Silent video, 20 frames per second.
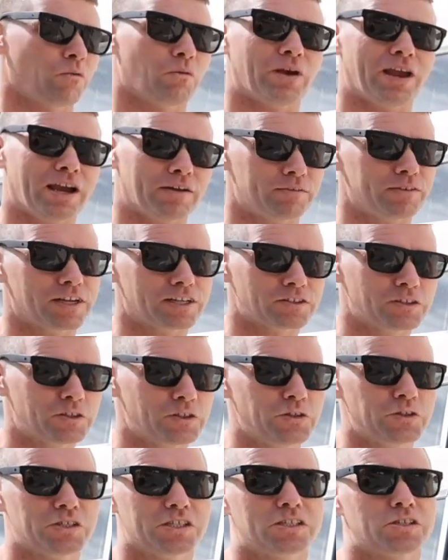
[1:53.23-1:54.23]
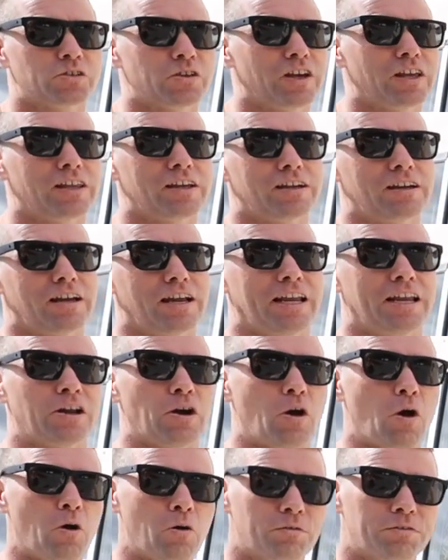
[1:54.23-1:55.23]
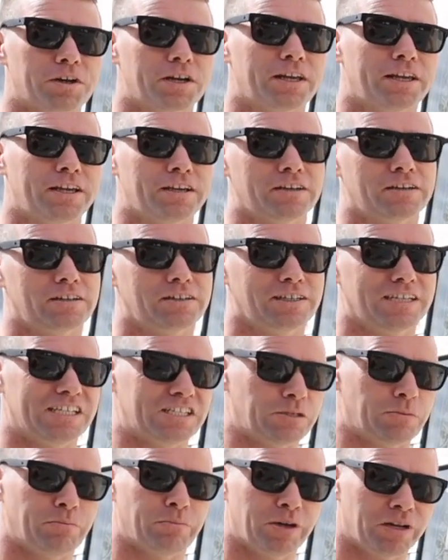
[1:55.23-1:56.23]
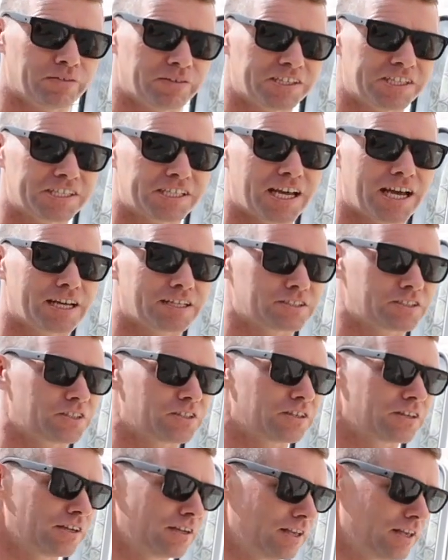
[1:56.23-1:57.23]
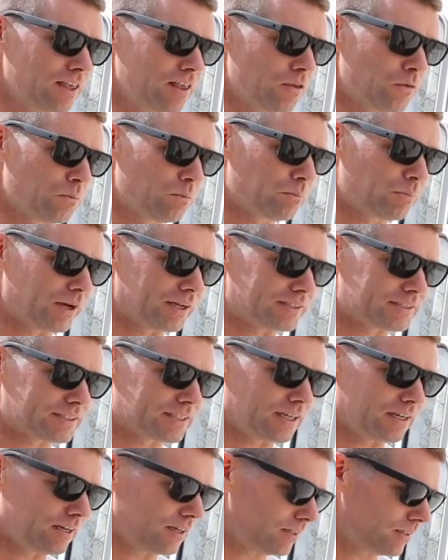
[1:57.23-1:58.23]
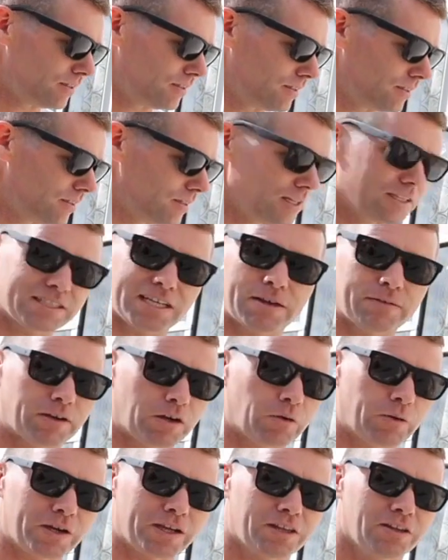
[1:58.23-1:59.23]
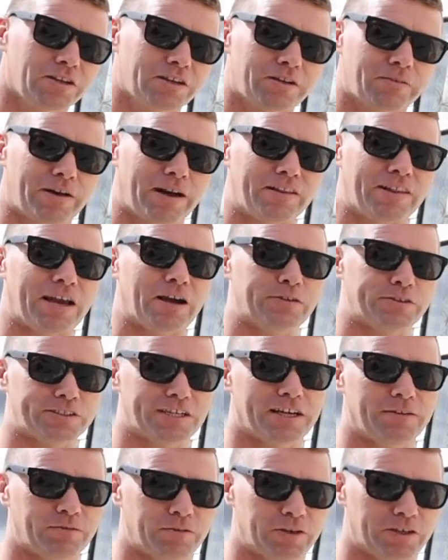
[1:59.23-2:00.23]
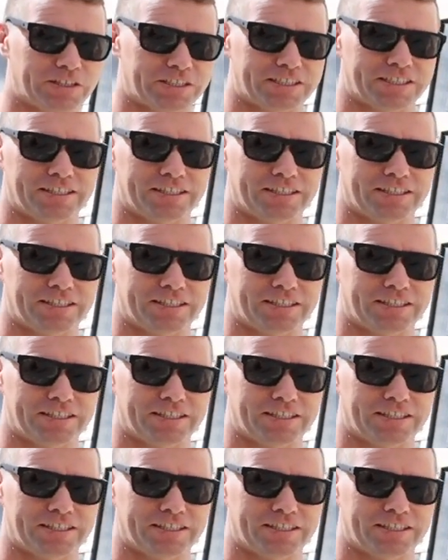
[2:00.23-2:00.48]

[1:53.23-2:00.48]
We haven't actually used this trailer in over a year. It's a bit of a disaster, but let's have a quick look around the outside first.